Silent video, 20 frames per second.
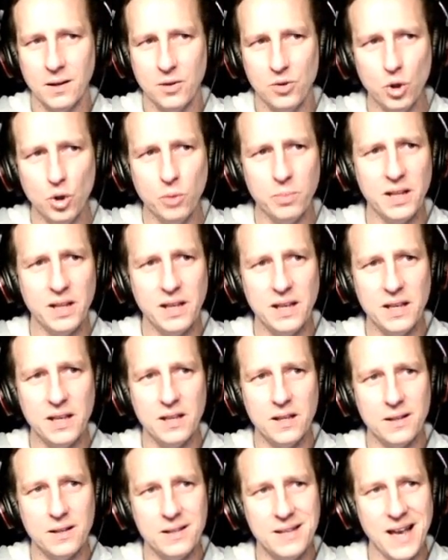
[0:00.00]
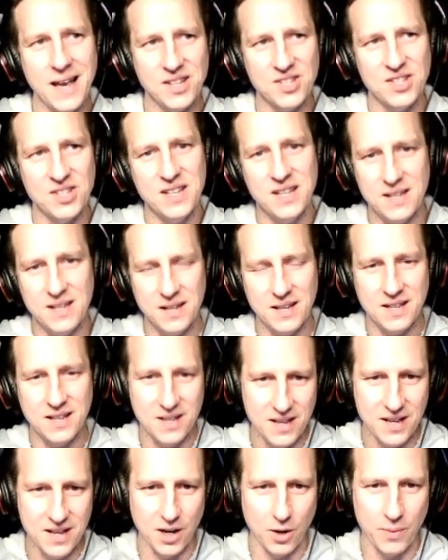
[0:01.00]
normally, yes, he
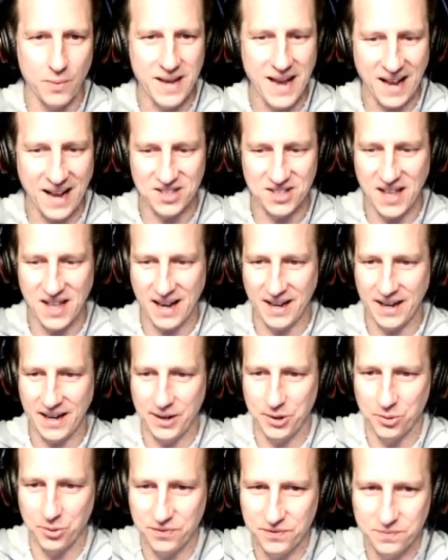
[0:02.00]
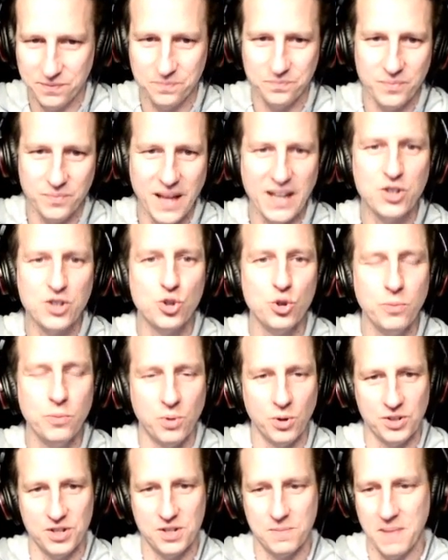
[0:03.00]
has that kind of
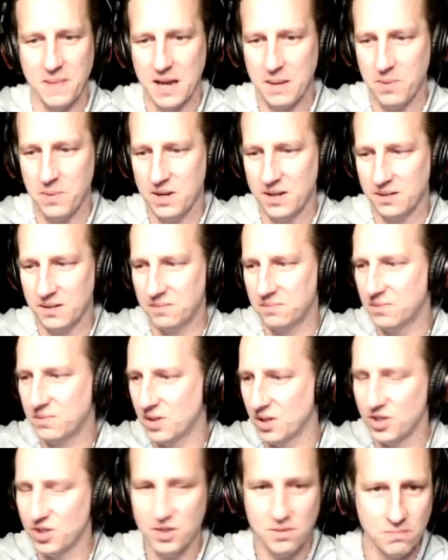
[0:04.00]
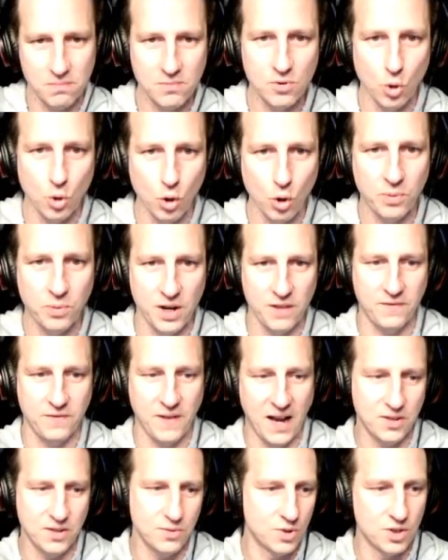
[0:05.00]
exuberance maybe and does talk pretty
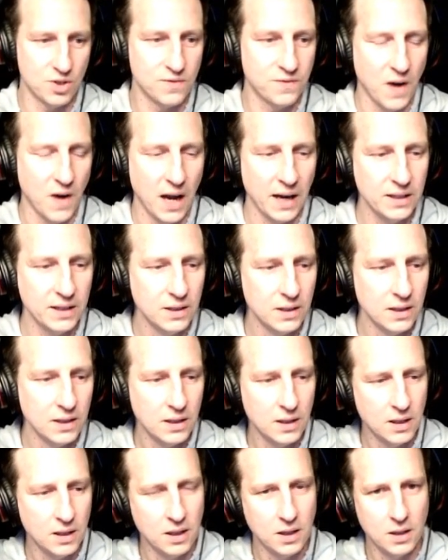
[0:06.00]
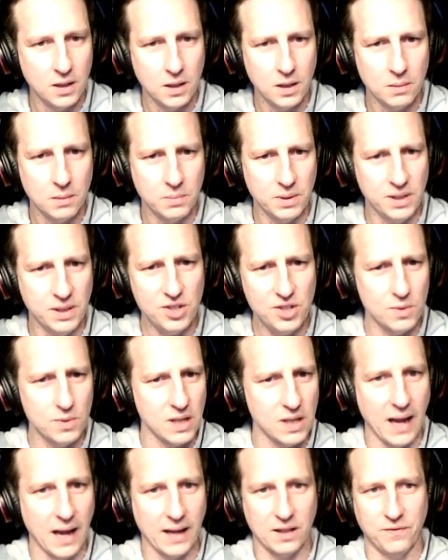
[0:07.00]
fast, which is fine. But this was
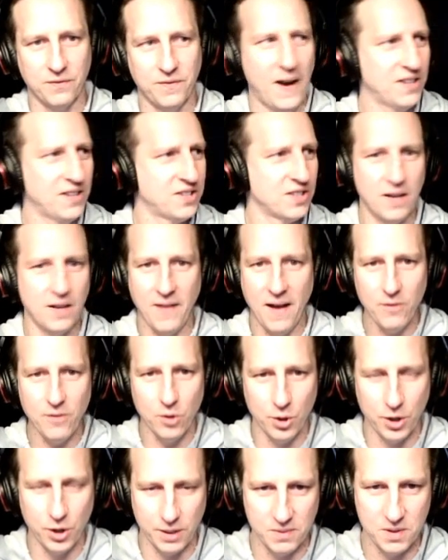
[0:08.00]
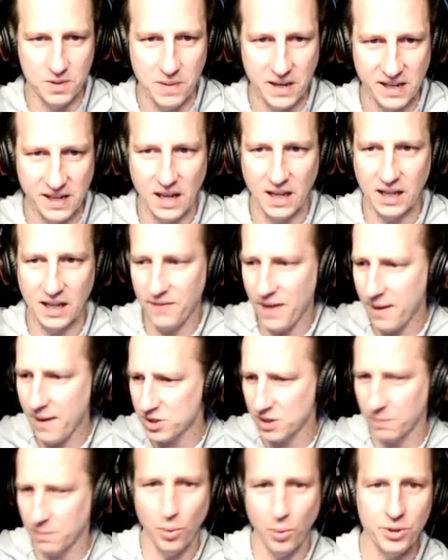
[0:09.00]
like the fastest I've ever heard him speak. Like, if there
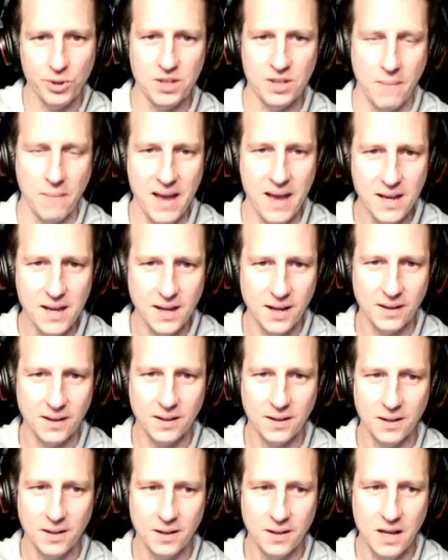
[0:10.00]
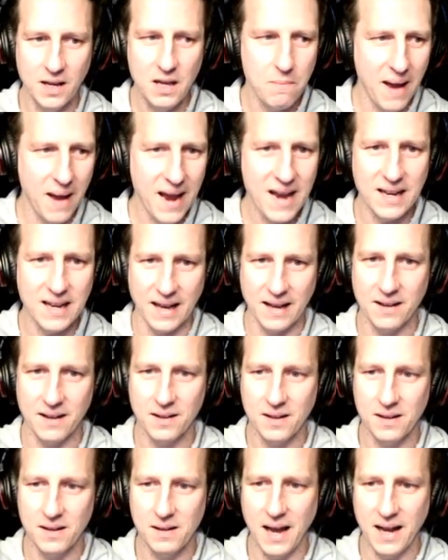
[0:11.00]
was a point to make, he made it.
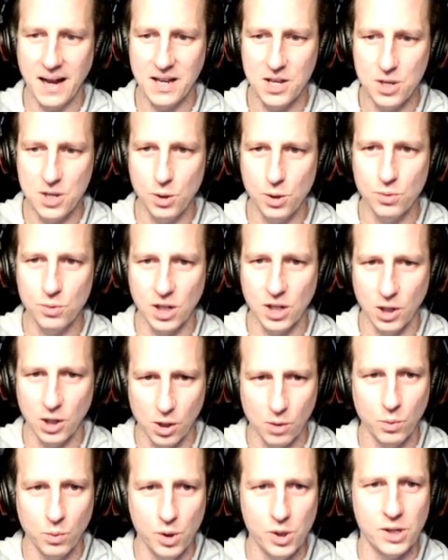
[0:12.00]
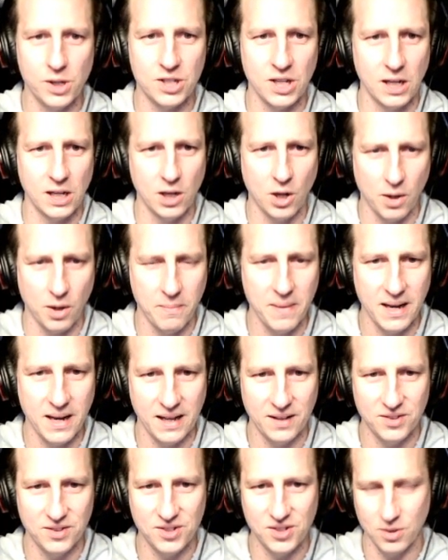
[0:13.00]
And he used a lot of words in a lot of
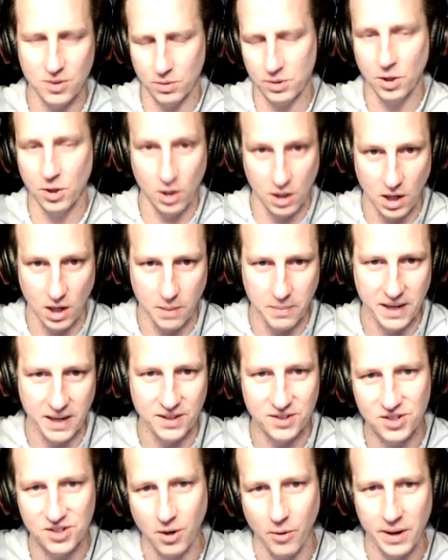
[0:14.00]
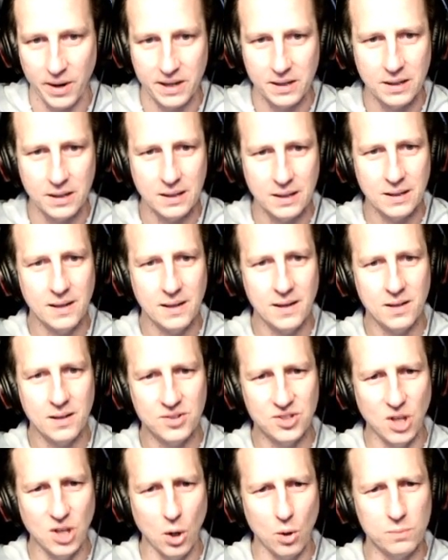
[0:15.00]
minutes, or not a lot of minutes, sorry.
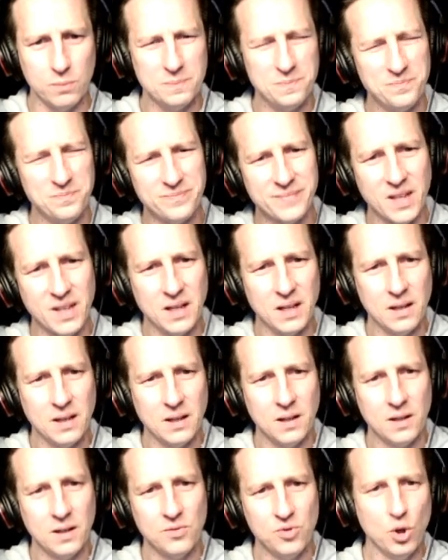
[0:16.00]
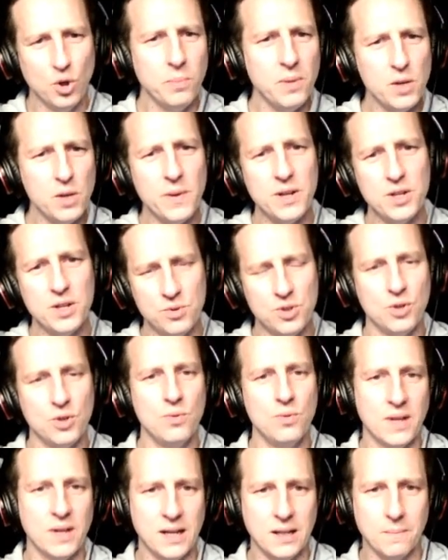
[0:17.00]
So normally when you
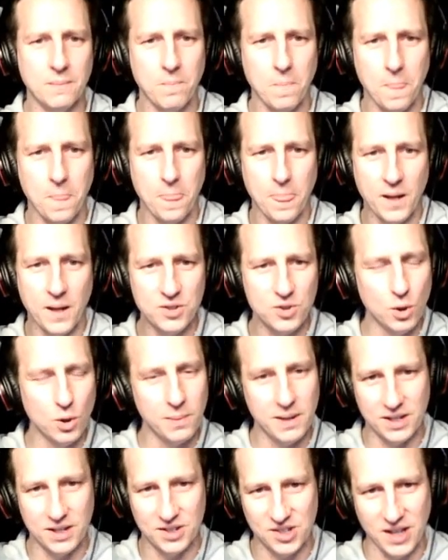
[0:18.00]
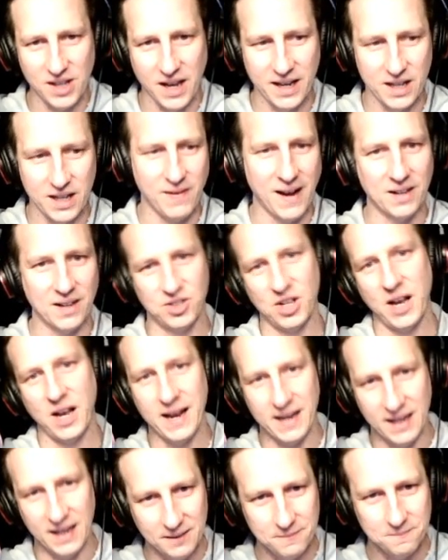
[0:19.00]
do that, it's normally a sign of
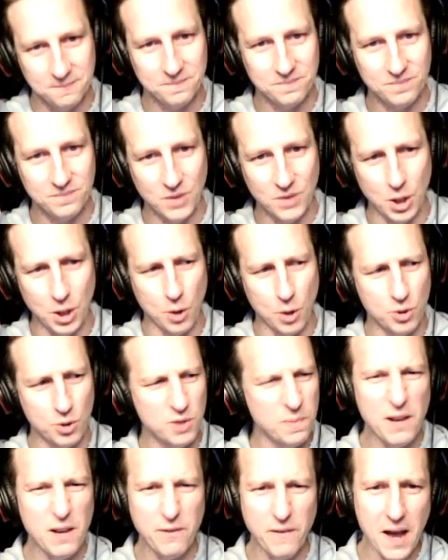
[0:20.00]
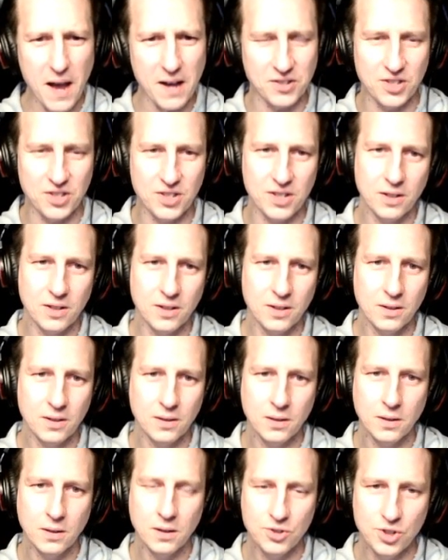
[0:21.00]
anxiety. You speak fast.
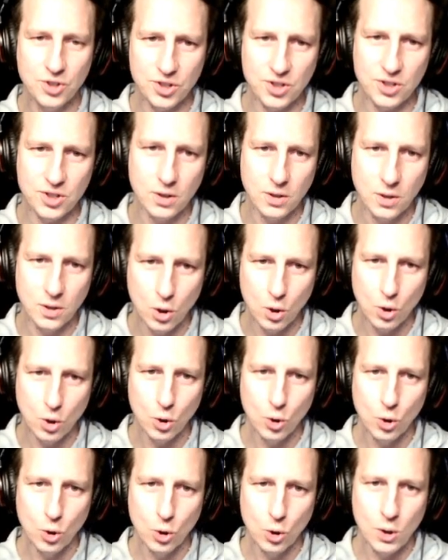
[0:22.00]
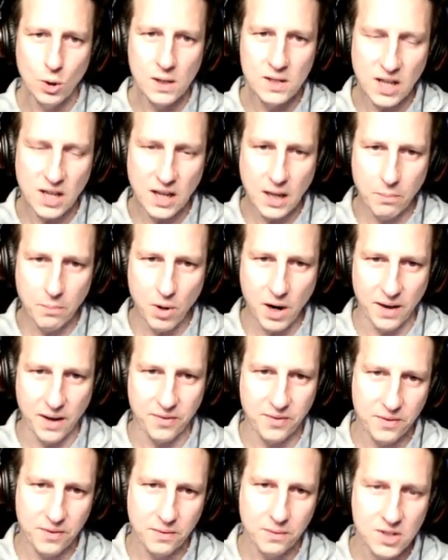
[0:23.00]
Just take a
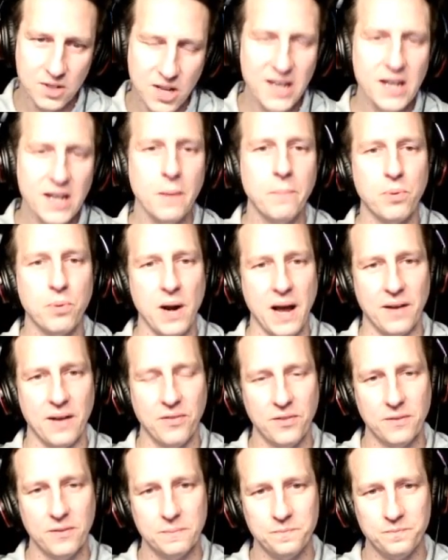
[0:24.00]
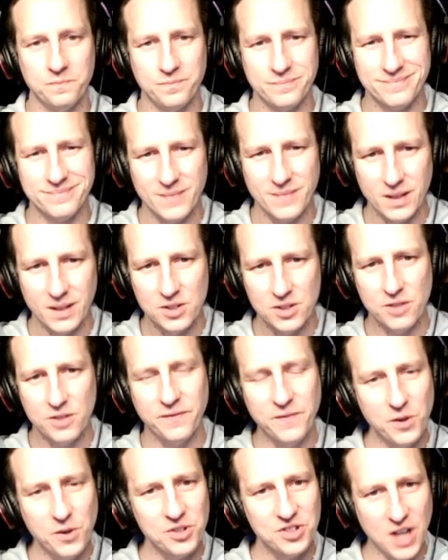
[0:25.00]
breath. Take a breath. It's the
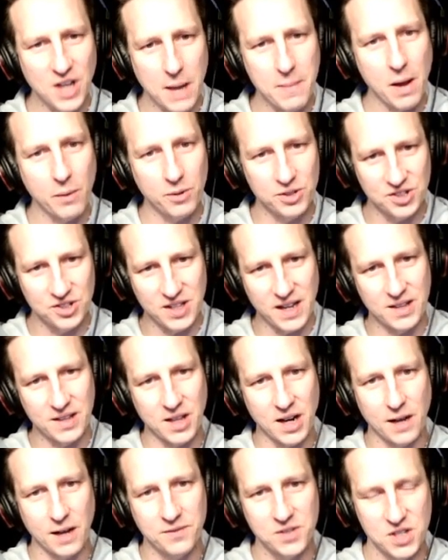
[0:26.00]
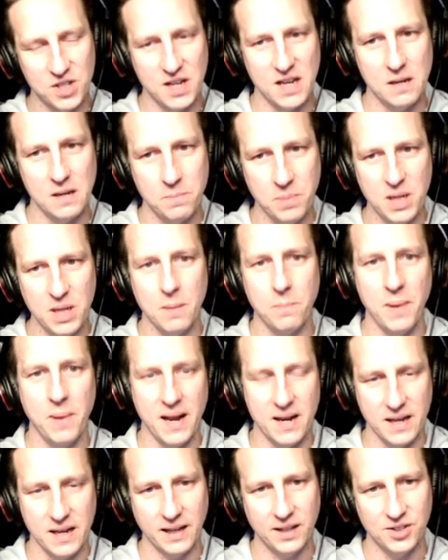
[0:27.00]
first time I would say that I've seen Peter
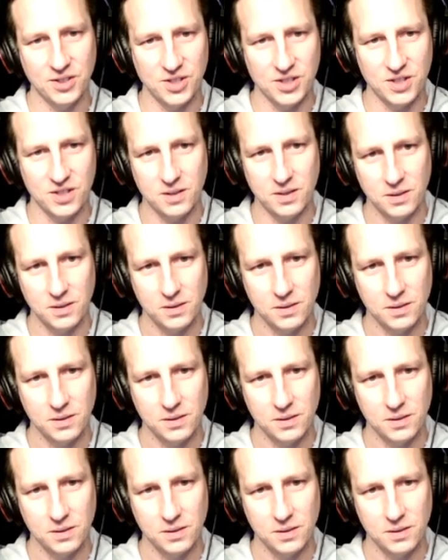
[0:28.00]
Bendix